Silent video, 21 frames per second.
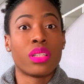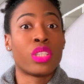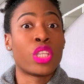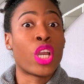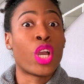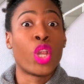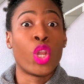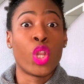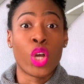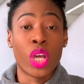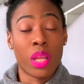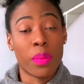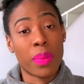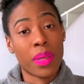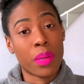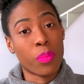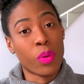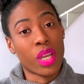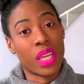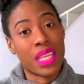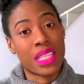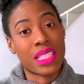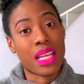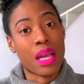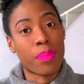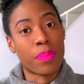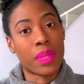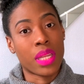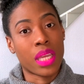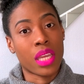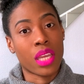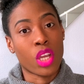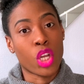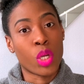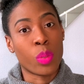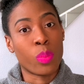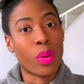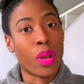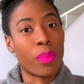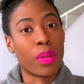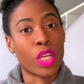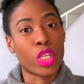there are a lot of pickpockets happening on
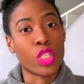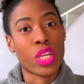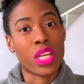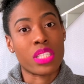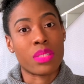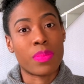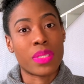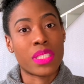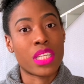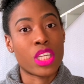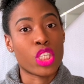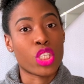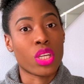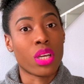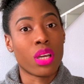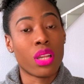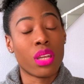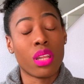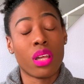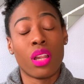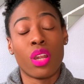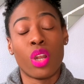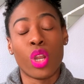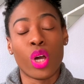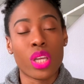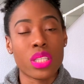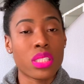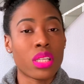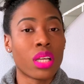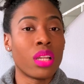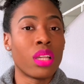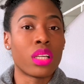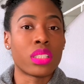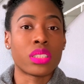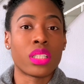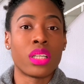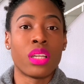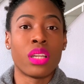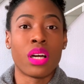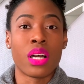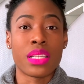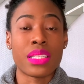public transportation. A
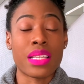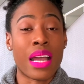lot.